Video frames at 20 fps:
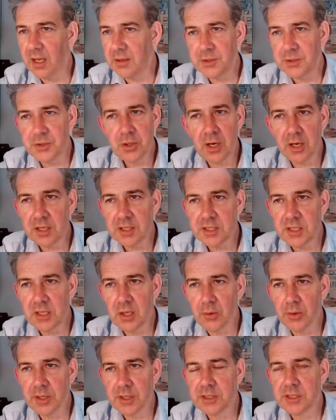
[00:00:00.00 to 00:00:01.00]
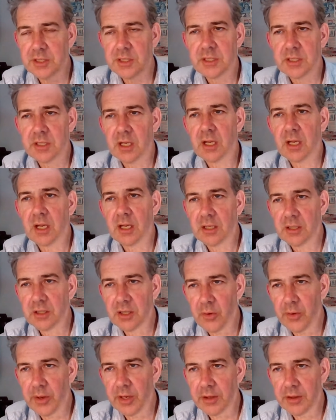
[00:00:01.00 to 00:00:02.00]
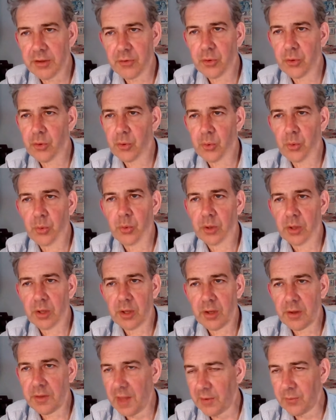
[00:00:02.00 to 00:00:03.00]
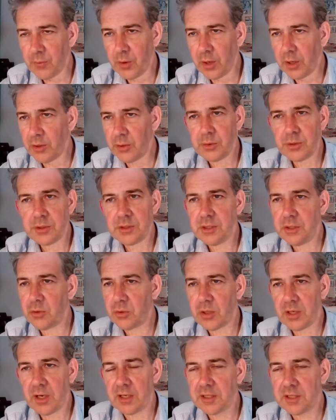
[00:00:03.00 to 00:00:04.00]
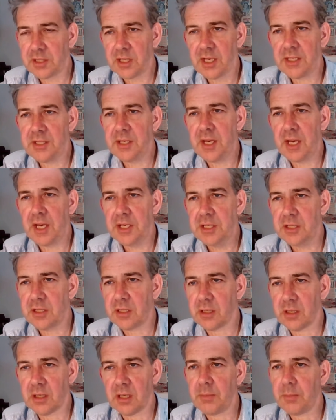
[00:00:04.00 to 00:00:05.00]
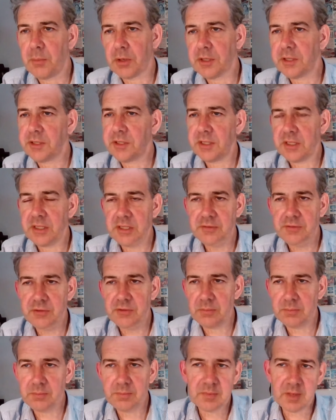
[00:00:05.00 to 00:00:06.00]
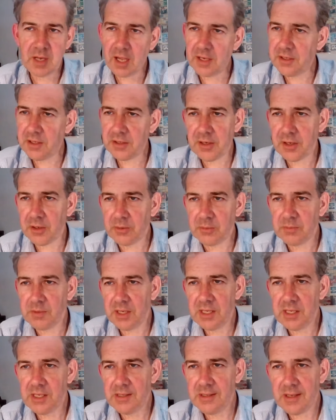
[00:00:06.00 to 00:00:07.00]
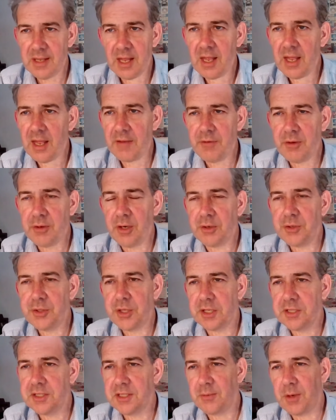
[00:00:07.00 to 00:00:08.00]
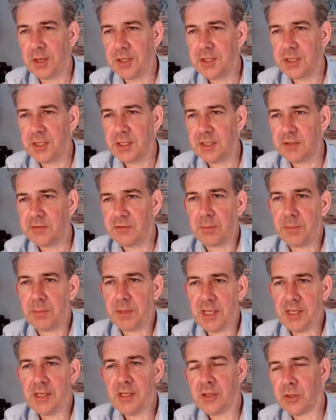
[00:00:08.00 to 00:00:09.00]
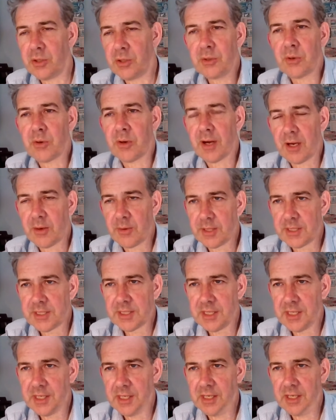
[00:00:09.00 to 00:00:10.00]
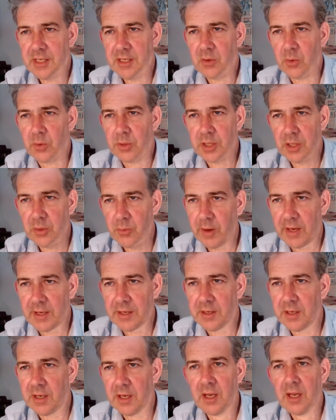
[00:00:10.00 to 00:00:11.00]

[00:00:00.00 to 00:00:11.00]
trucks, lorries going through that road. You could ask international monitors from, I don't know, if you don't trust the Russians, from EU or OSCE or UN